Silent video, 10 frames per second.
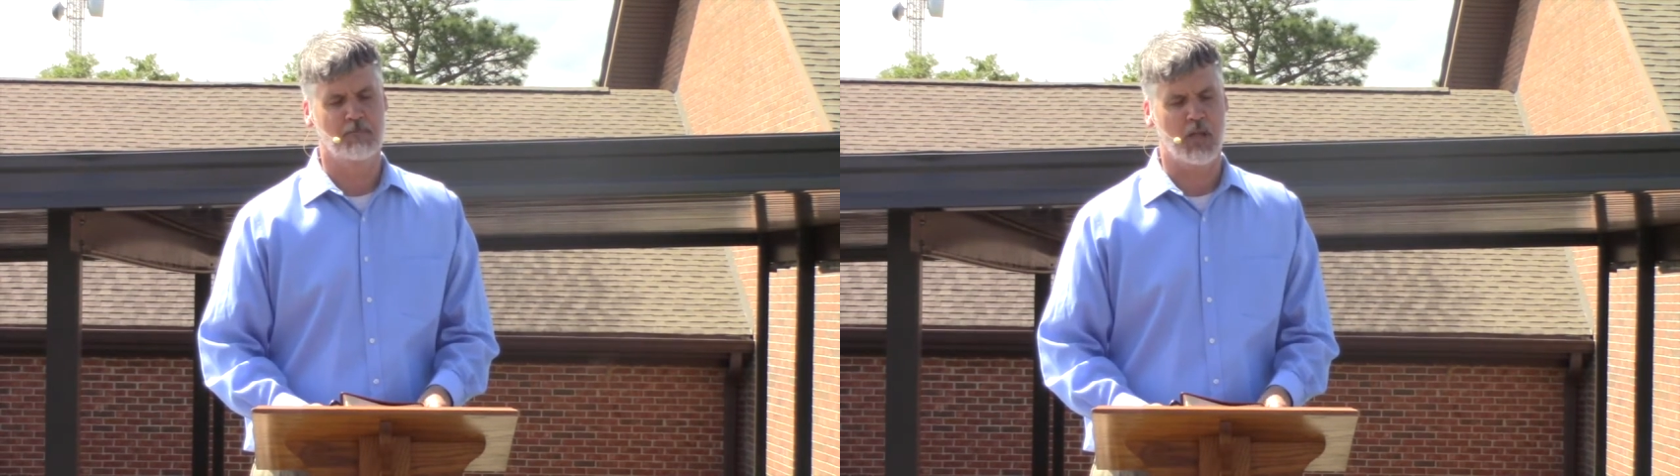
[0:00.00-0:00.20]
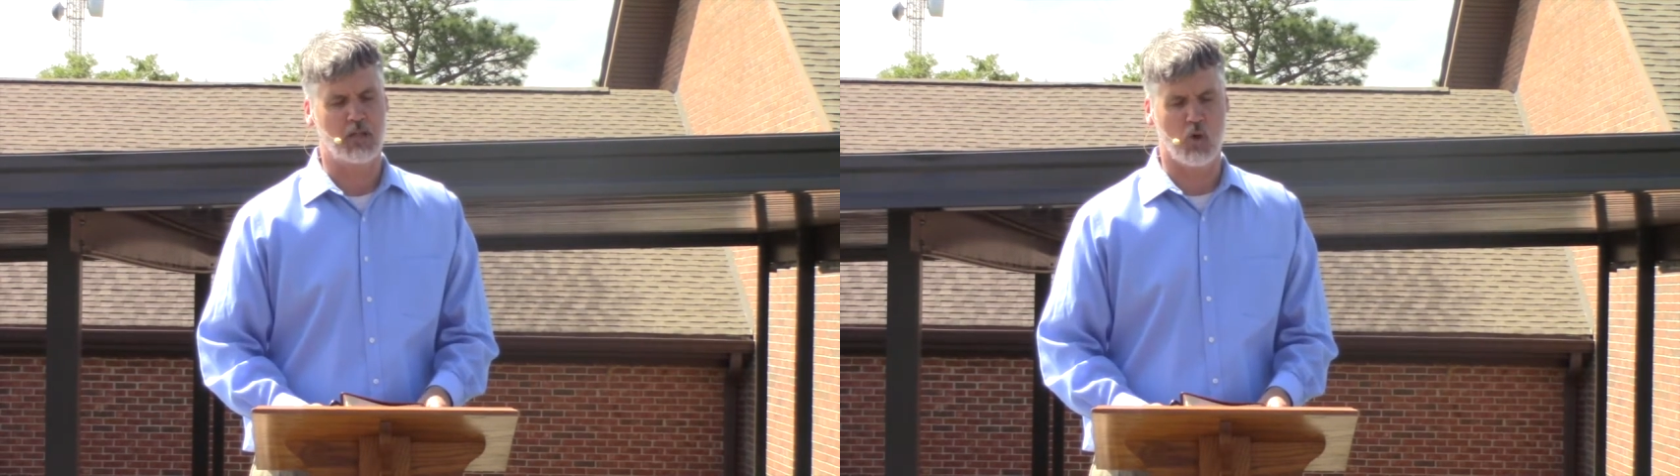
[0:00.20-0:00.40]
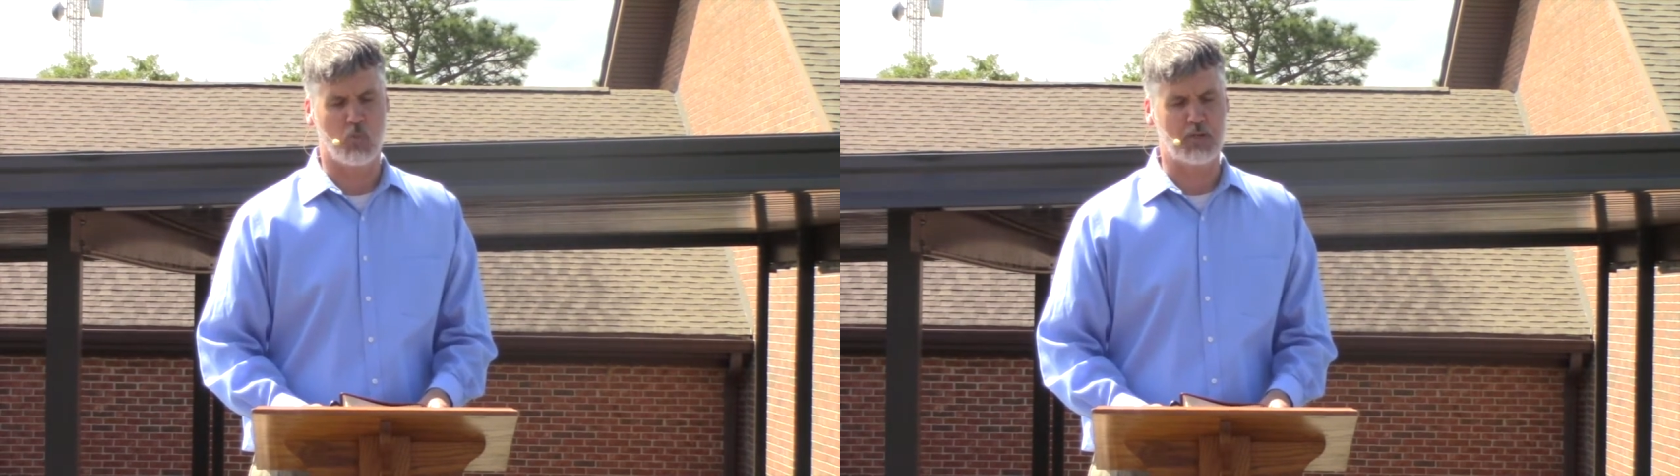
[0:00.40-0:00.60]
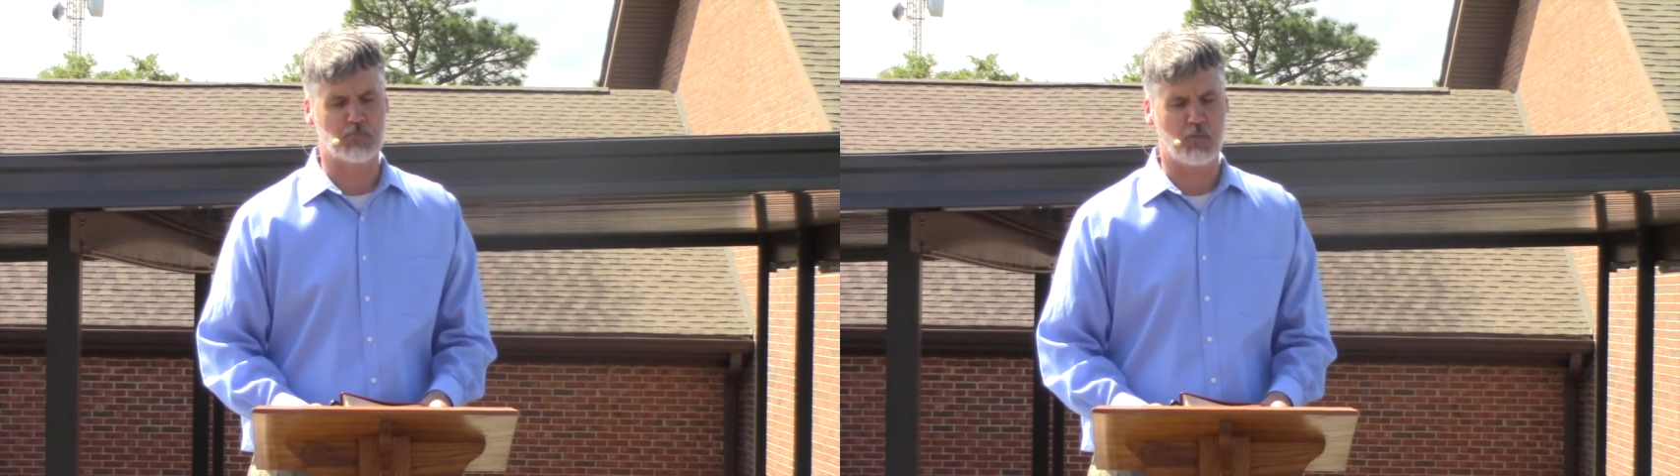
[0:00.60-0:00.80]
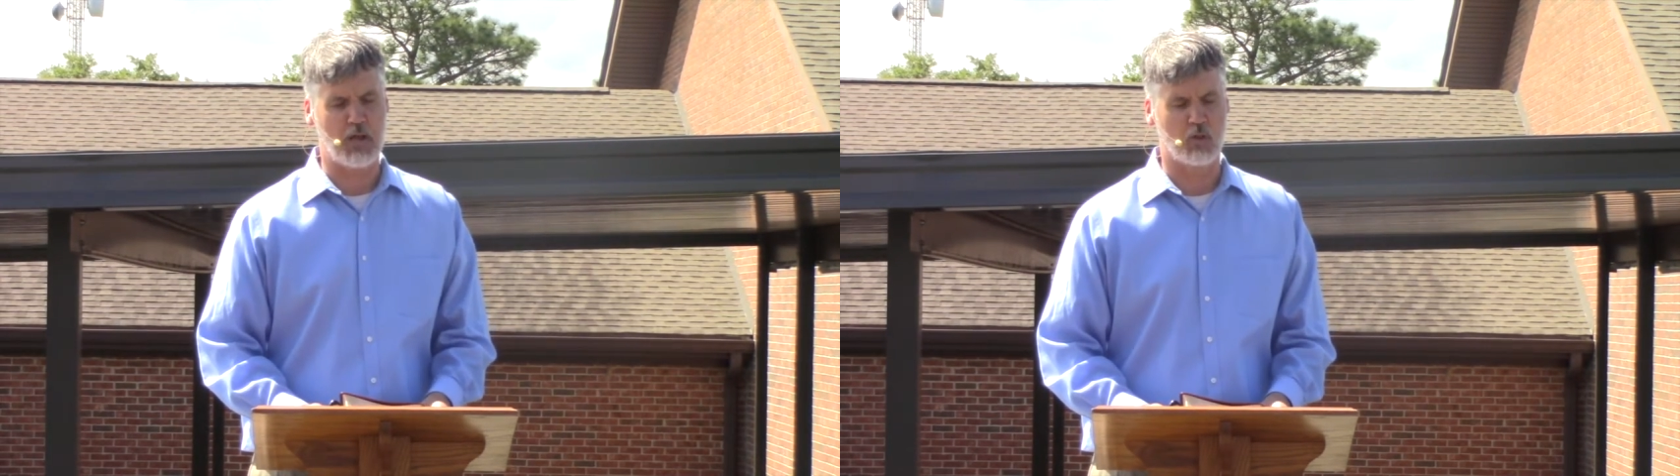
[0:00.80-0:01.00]
And Lord, we just
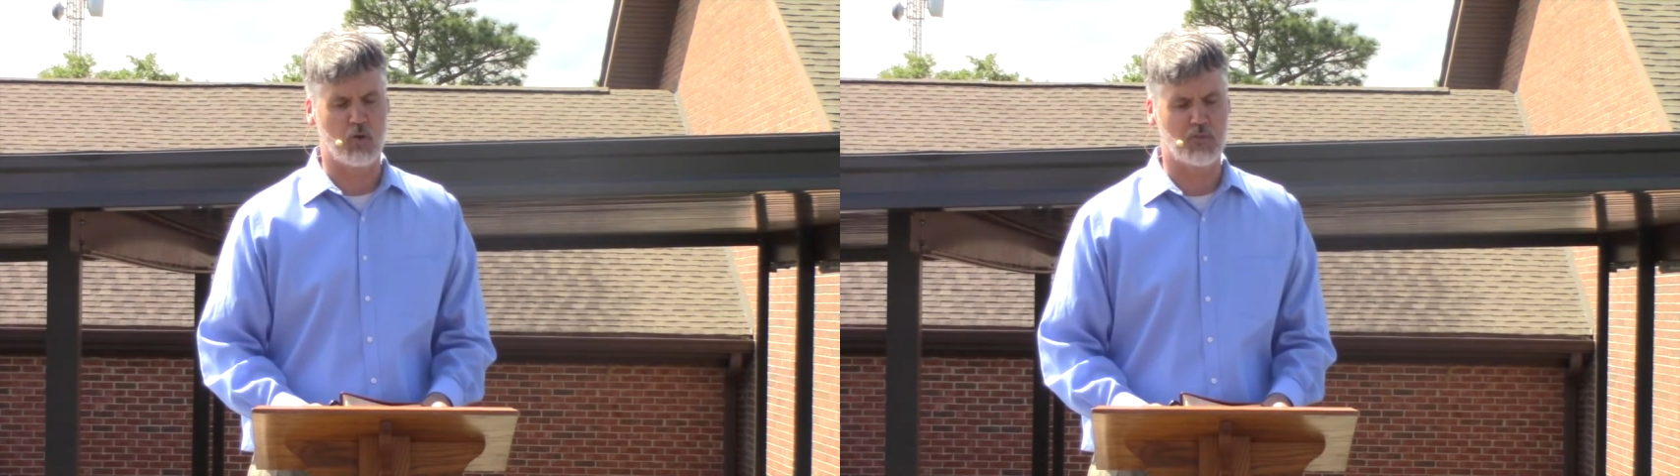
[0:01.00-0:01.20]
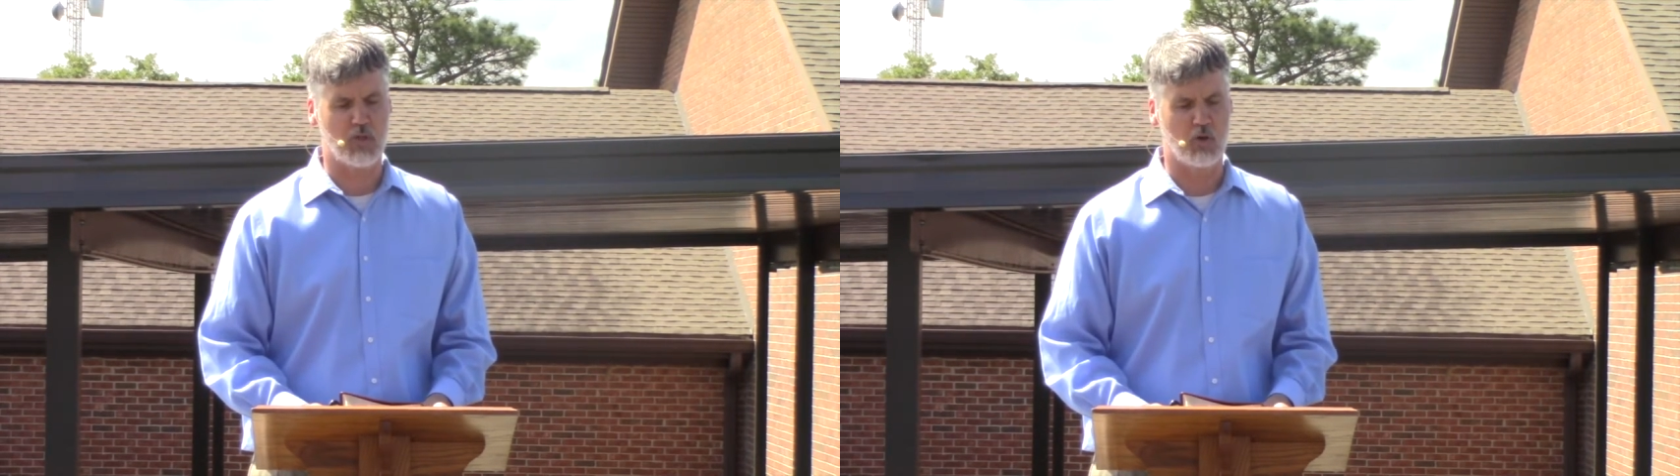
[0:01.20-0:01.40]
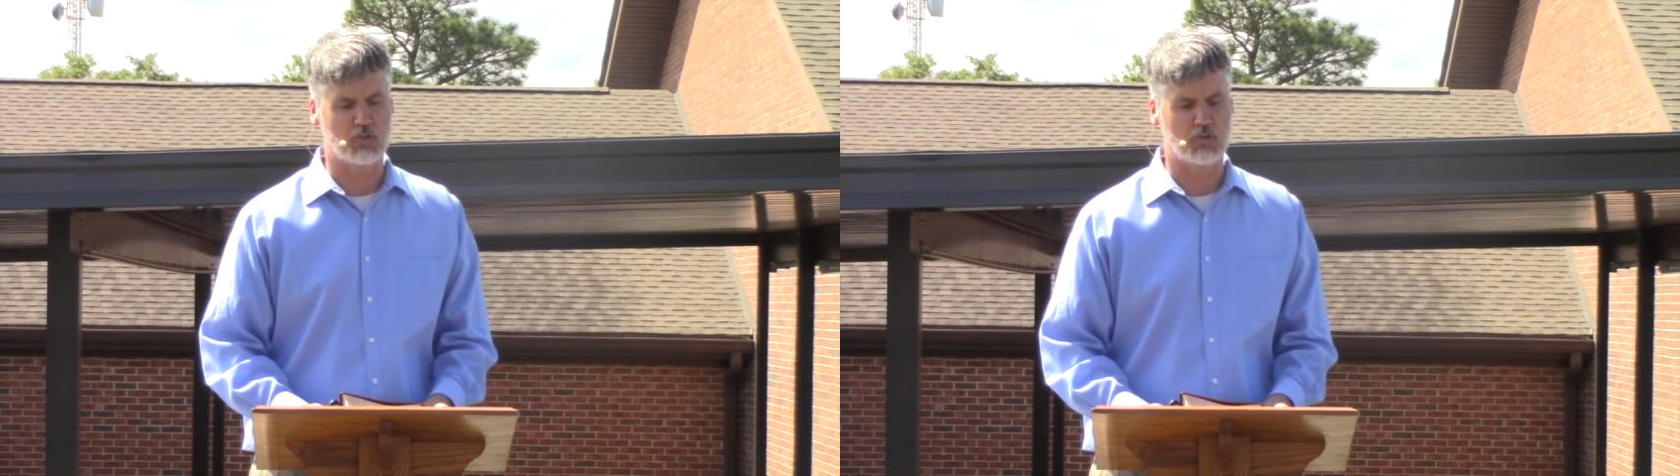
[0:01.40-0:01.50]
pray, Lord, for those